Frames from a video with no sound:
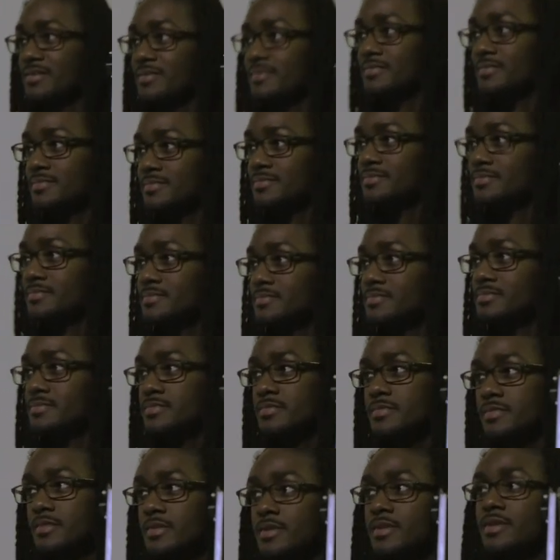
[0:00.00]
out. They don't want to do
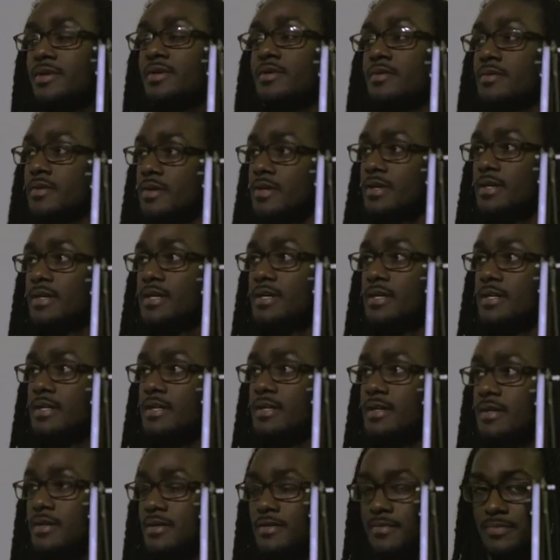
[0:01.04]
work. Word. They
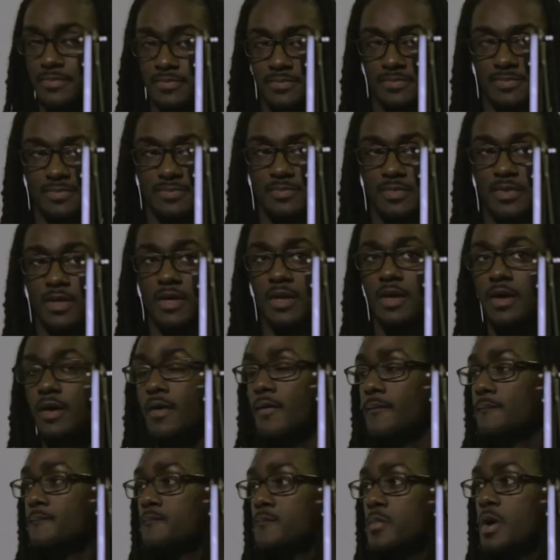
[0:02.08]
don't see voting as
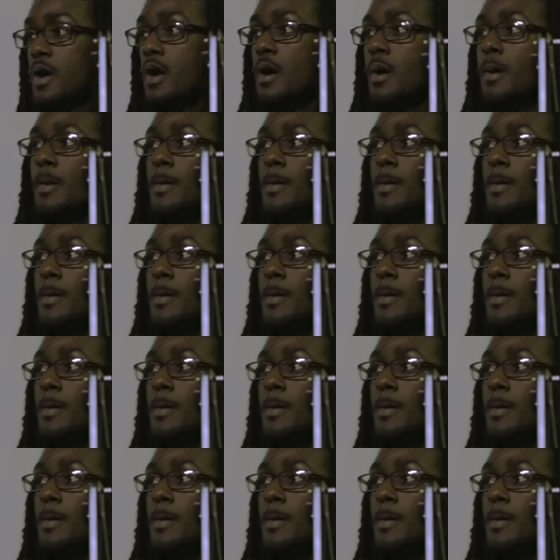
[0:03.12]
a job,